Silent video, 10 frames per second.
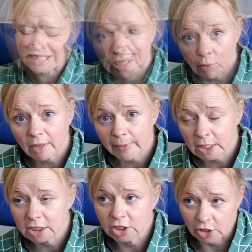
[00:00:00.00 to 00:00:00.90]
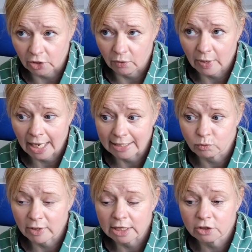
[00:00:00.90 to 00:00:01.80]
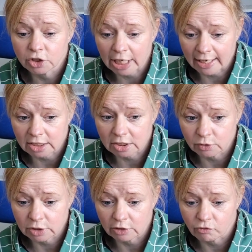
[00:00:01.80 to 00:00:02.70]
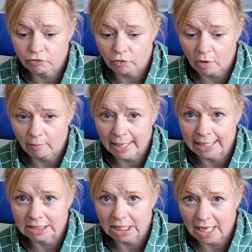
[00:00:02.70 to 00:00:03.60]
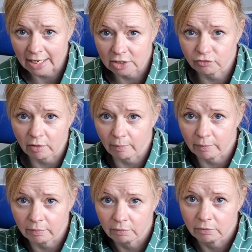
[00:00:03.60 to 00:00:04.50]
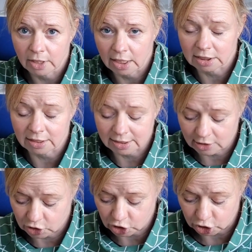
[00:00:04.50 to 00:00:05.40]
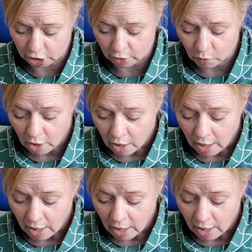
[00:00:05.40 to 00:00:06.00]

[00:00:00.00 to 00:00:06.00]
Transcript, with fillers: So I think what I'm going to do is with the check suiting from Higgs and Higgs from the Knitting and Stitching show,